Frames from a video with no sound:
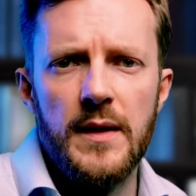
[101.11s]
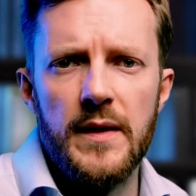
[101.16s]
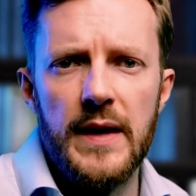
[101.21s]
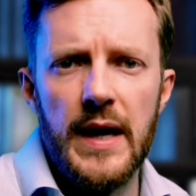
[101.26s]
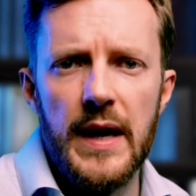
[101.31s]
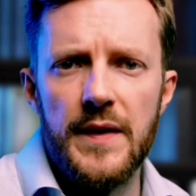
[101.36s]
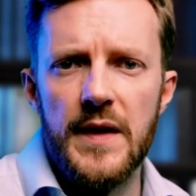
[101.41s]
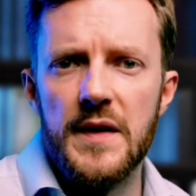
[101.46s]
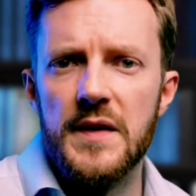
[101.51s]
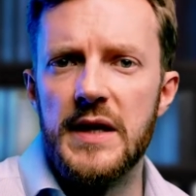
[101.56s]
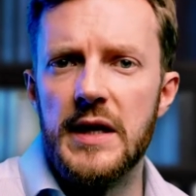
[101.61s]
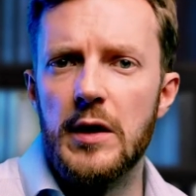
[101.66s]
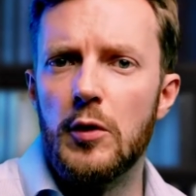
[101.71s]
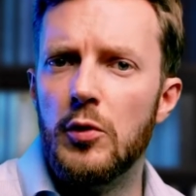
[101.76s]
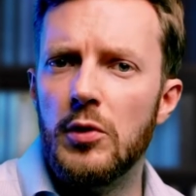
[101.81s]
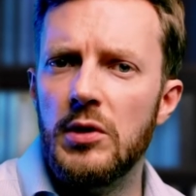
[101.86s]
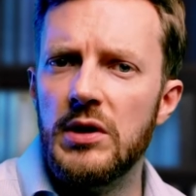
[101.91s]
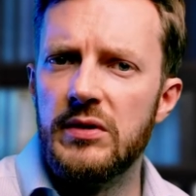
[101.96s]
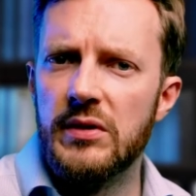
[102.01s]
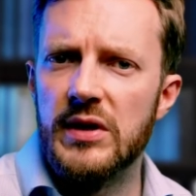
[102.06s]
that the
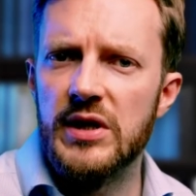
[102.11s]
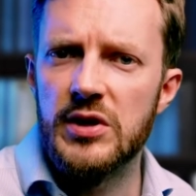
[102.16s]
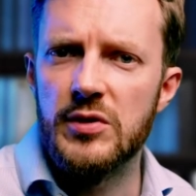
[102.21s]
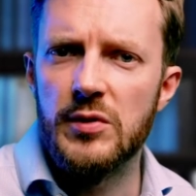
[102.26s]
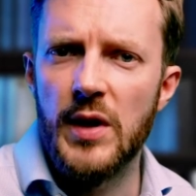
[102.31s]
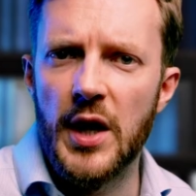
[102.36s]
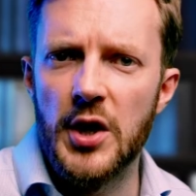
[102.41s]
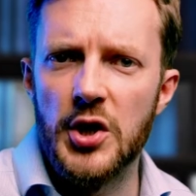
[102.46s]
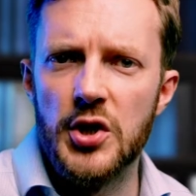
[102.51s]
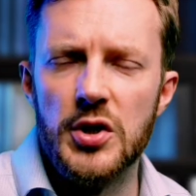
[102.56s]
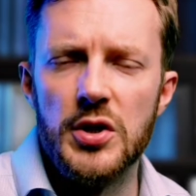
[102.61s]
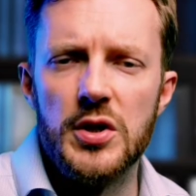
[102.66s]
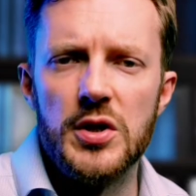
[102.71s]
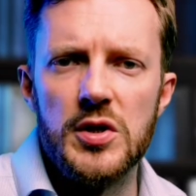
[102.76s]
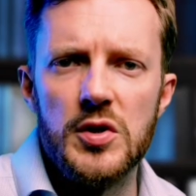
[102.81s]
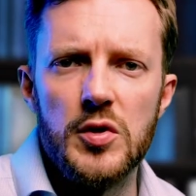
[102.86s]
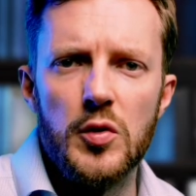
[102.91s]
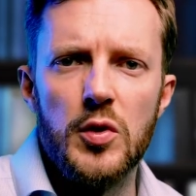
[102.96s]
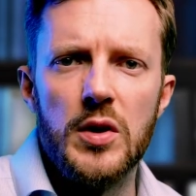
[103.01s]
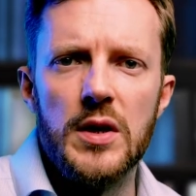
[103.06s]
ultrastructure,
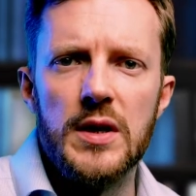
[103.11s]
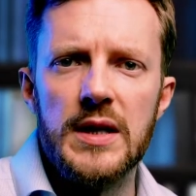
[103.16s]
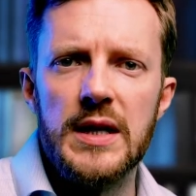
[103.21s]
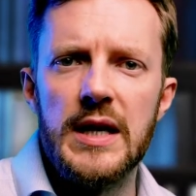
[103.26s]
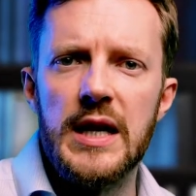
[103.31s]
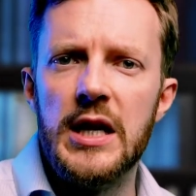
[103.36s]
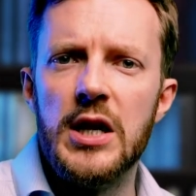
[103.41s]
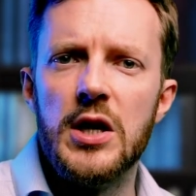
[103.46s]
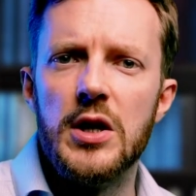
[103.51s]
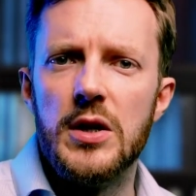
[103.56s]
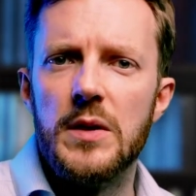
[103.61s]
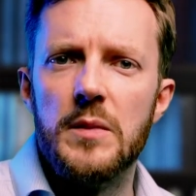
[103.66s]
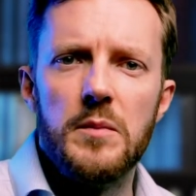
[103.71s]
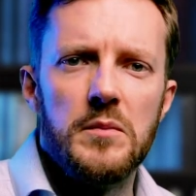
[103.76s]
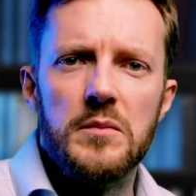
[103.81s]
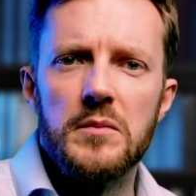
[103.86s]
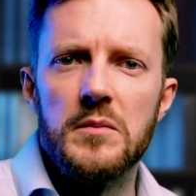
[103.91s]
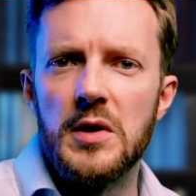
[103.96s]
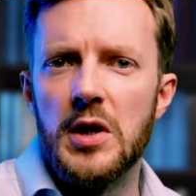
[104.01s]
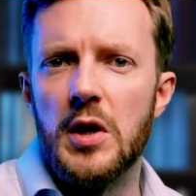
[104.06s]
so the inner
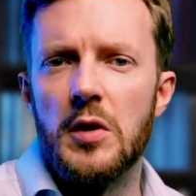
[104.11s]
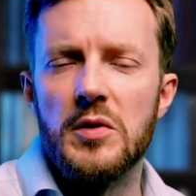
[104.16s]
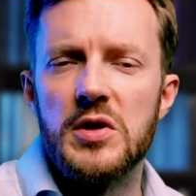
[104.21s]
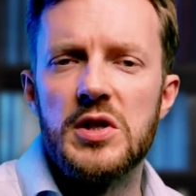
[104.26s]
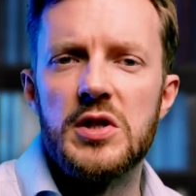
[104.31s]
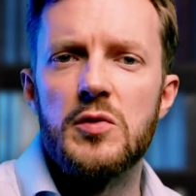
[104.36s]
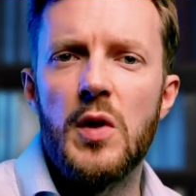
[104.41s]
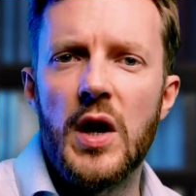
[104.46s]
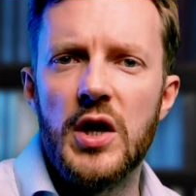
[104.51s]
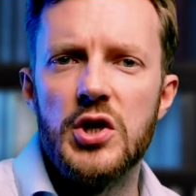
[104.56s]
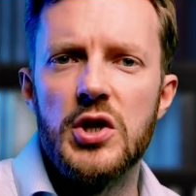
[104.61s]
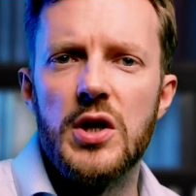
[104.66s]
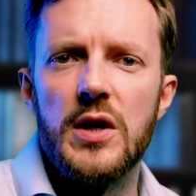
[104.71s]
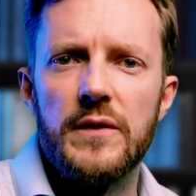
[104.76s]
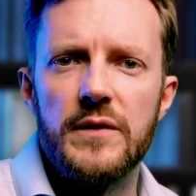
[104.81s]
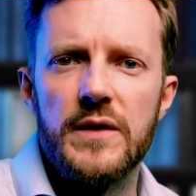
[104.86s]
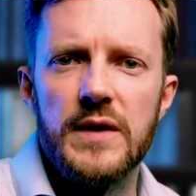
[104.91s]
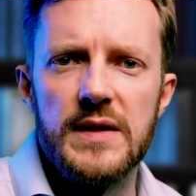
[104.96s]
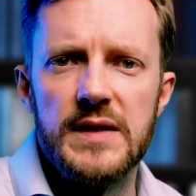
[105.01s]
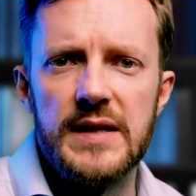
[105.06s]
you know, structure
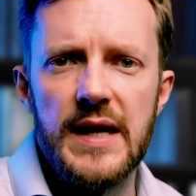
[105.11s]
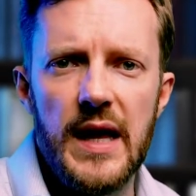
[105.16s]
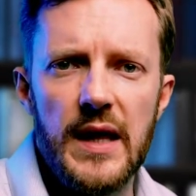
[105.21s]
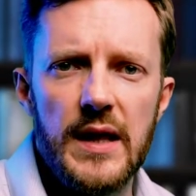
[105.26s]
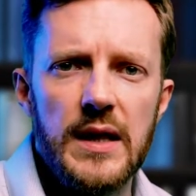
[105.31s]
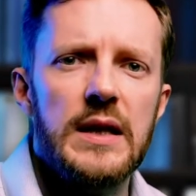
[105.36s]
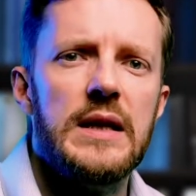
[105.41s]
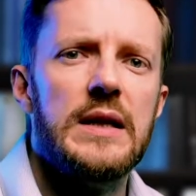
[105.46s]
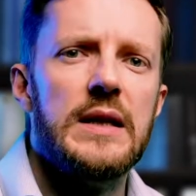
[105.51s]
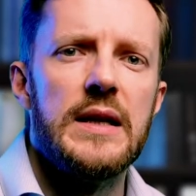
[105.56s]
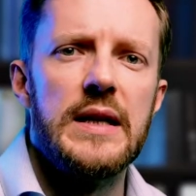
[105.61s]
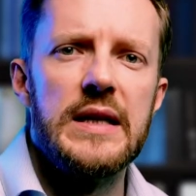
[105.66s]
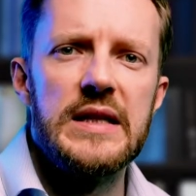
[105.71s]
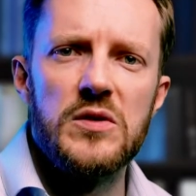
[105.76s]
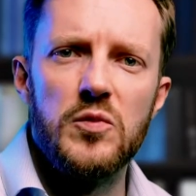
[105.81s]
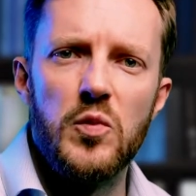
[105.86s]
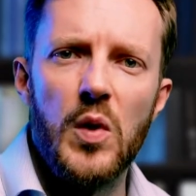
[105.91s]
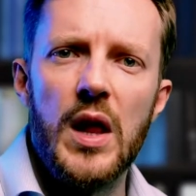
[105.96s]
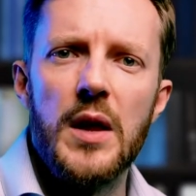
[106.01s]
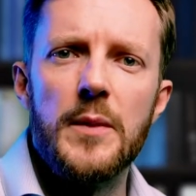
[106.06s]
of the cell,
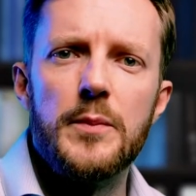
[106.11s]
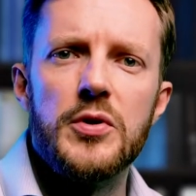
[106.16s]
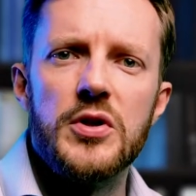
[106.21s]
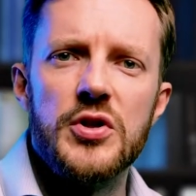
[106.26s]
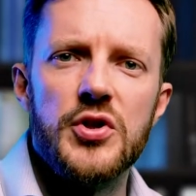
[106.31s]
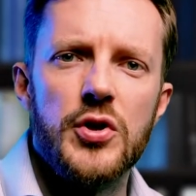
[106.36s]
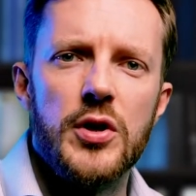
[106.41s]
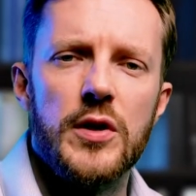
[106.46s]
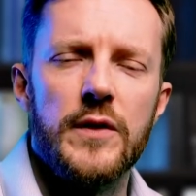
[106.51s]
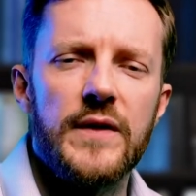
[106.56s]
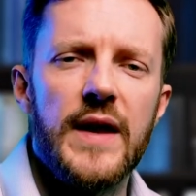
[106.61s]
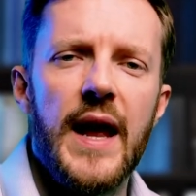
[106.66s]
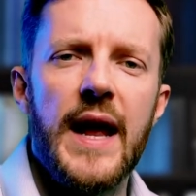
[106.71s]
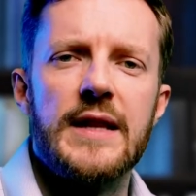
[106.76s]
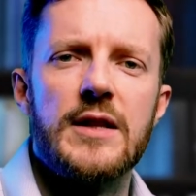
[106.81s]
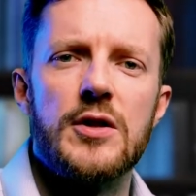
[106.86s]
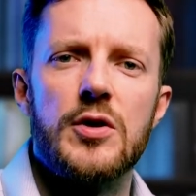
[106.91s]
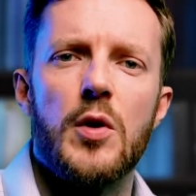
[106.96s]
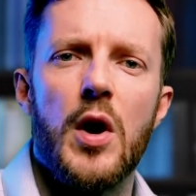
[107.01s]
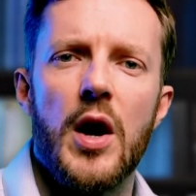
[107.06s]
is well preserved
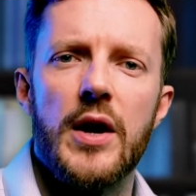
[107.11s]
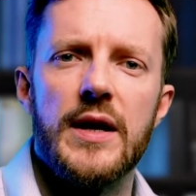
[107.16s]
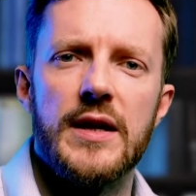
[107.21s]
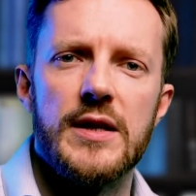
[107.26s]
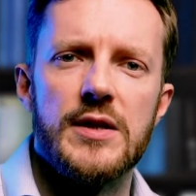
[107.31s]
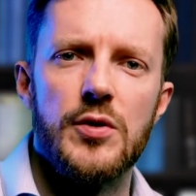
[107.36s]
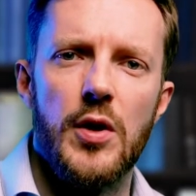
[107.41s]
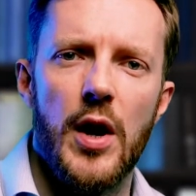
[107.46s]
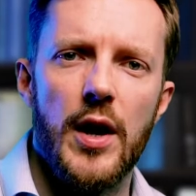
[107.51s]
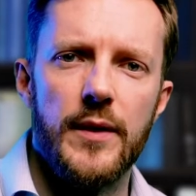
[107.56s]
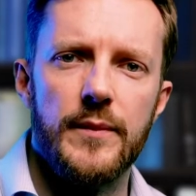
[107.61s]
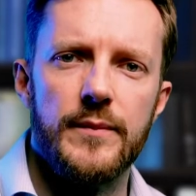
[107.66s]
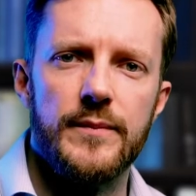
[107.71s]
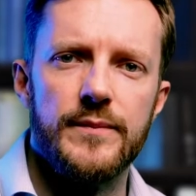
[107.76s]
and so on and so on.